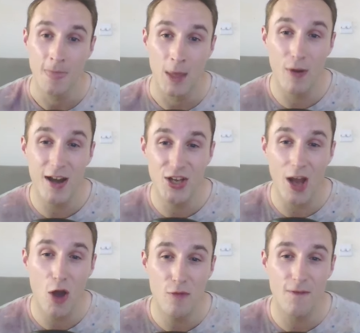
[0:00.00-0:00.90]
We're actually
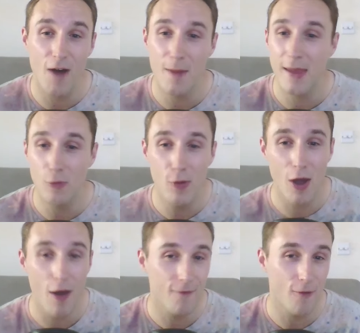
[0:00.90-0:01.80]
over farming, we're
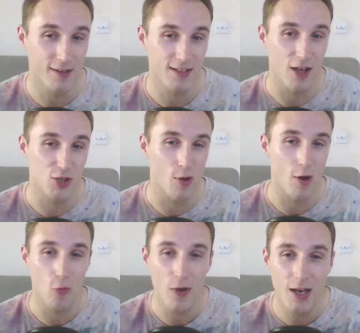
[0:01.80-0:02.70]
going for a Sludge
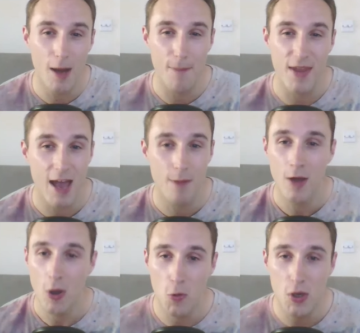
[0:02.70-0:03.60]
Bomb, we're going to BM,
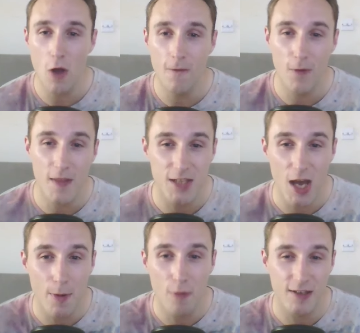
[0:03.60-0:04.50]
we go for the
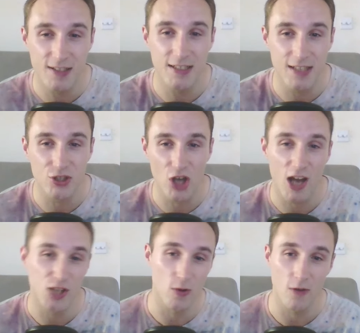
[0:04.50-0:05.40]
double resisted
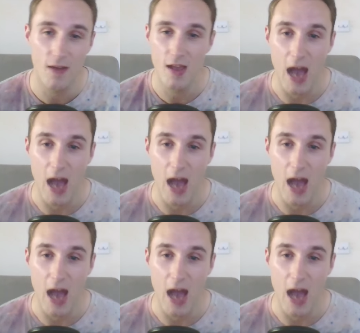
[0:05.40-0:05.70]
charge move,